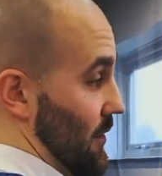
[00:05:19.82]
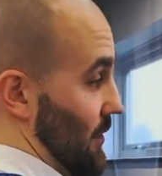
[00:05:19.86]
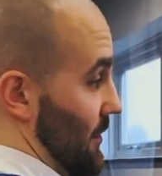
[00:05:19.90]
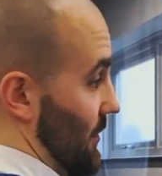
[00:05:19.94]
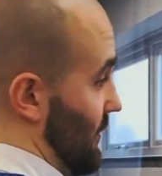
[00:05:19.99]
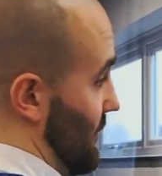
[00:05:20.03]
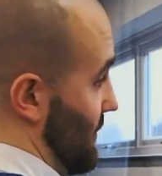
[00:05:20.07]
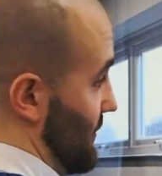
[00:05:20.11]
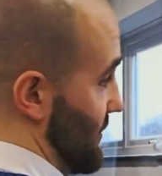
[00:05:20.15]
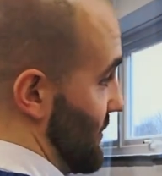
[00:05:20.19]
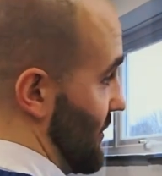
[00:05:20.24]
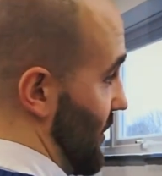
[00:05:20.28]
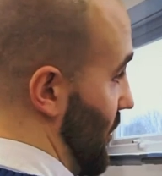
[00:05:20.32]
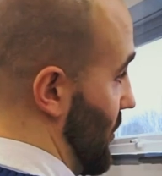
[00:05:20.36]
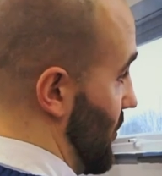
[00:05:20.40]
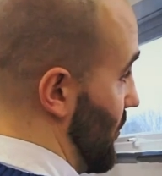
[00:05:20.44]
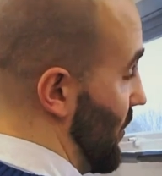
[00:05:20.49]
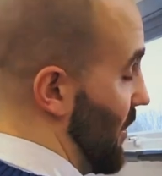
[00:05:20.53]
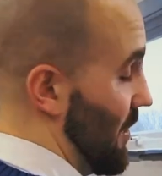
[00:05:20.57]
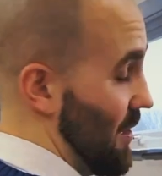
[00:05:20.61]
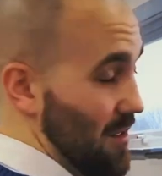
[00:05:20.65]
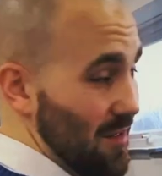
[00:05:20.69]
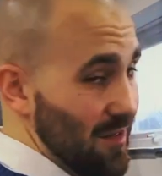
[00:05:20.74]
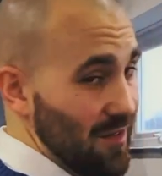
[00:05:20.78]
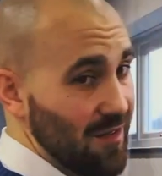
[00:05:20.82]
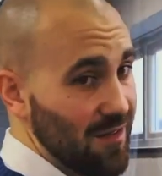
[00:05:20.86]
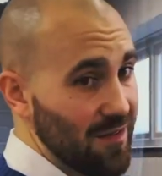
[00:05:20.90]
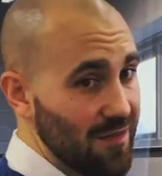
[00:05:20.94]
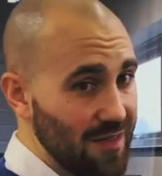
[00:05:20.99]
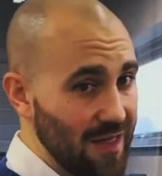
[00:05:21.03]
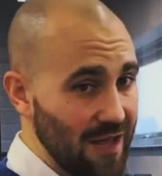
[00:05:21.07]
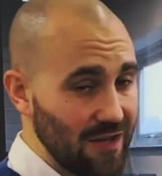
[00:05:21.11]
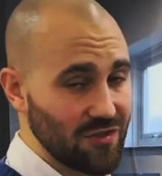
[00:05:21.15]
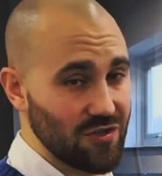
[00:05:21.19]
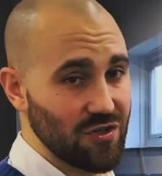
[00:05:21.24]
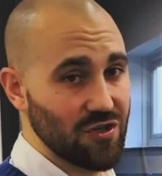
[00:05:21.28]
So
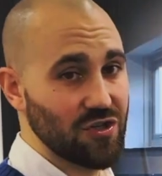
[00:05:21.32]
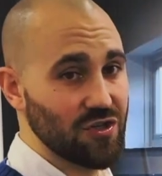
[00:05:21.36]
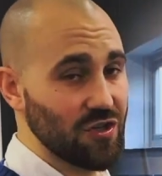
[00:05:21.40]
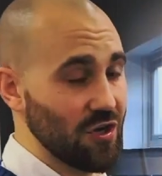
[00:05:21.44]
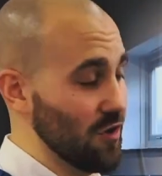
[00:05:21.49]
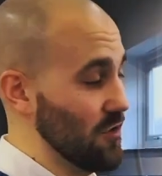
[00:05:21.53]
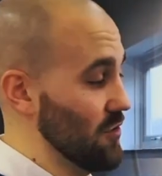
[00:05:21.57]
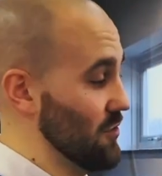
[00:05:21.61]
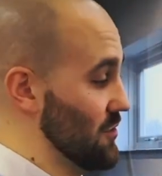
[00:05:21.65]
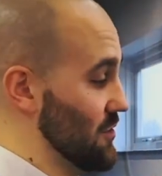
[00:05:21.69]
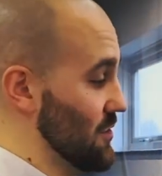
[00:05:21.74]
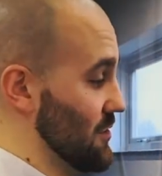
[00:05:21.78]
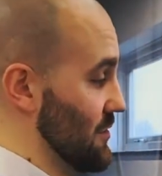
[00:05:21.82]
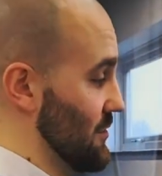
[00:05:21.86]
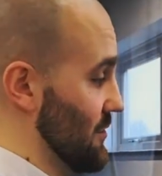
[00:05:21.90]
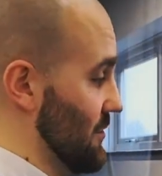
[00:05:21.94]
that just shows